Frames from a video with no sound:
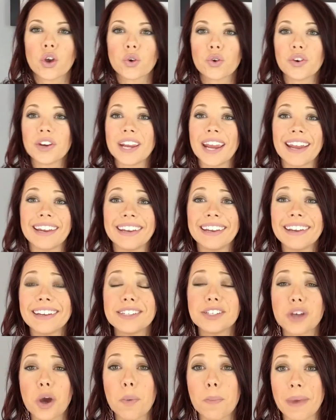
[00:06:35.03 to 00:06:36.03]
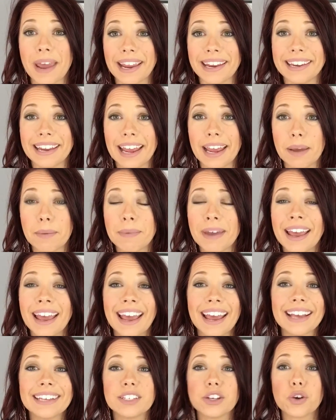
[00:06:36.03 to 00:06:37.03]
Creating a domain name
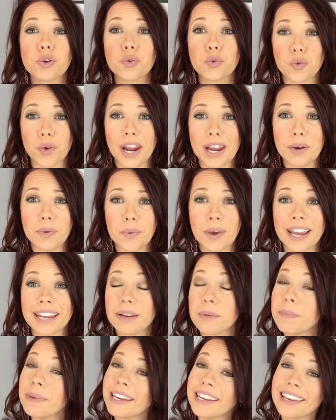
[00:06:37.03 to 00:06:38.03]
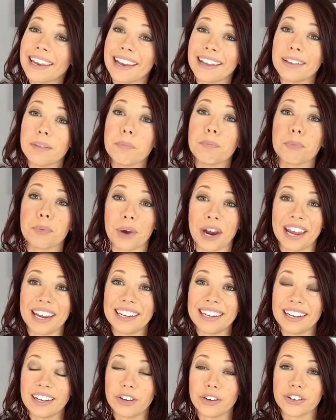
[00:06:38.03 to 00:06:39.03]
is a great way to begin
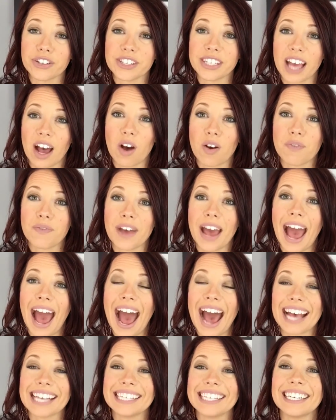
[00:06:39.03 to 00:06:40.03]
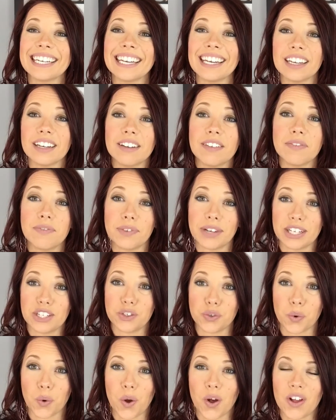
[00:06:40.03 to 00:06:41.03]
branding yourself as an
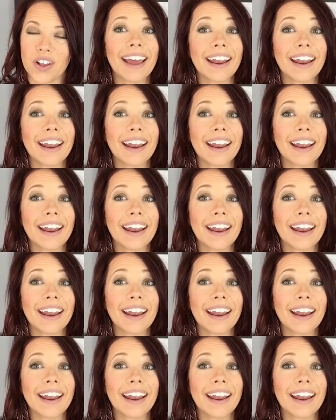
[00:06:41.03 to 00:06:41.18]
individual.